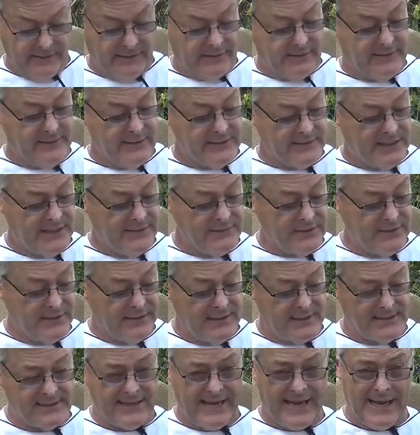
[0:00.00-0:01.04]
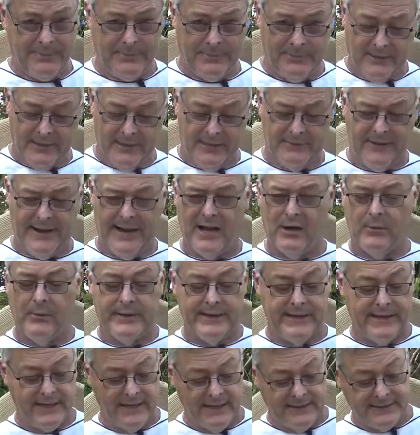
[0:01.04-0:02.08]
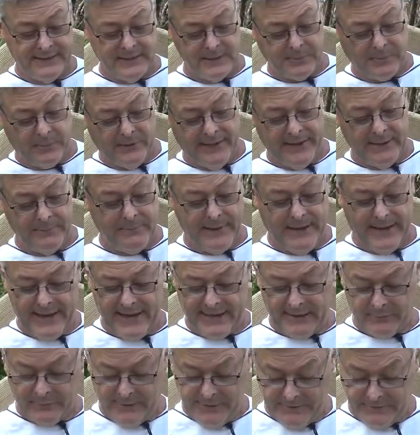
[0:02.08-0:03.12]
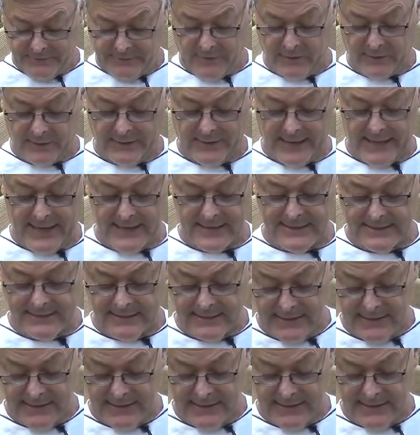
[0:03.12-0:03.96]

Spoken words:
This gives you an example of how we cut this plant back, refertilize it